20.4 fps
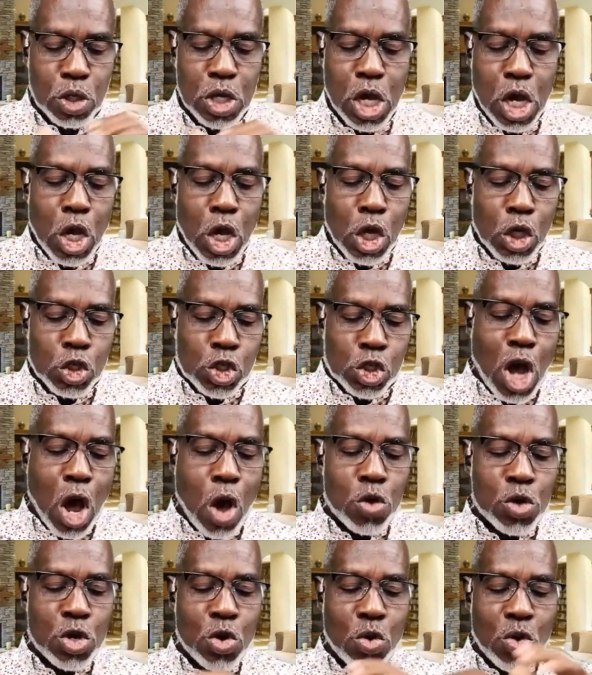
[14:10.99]
so
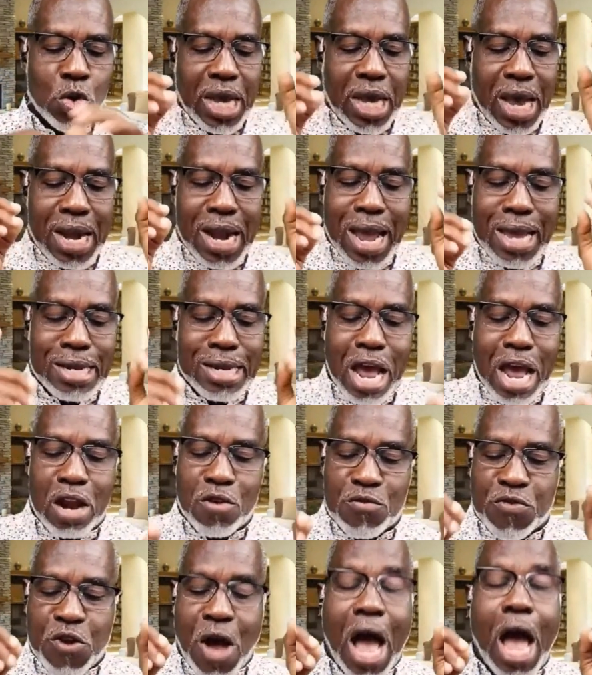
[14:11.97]
you can
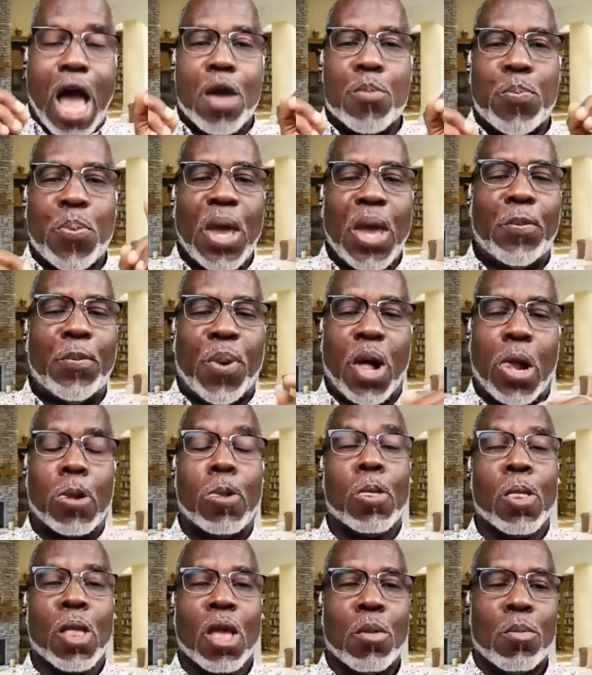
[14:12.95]
identify people
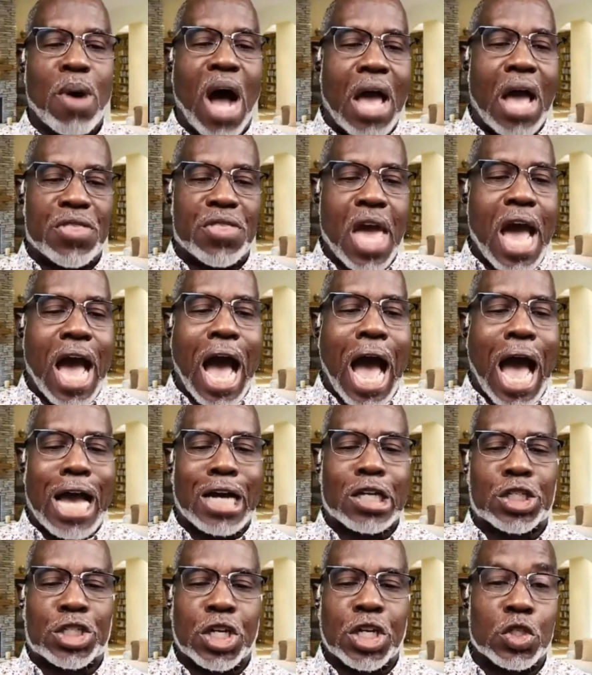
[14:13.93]
by their
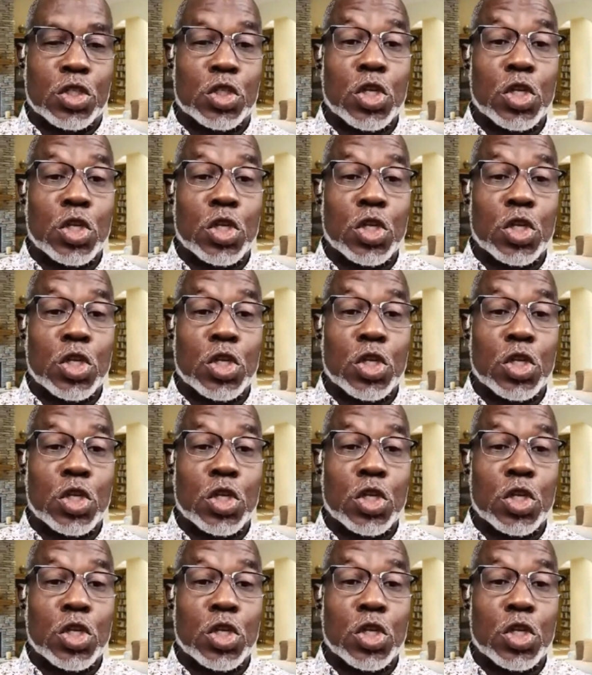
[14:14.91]
actions.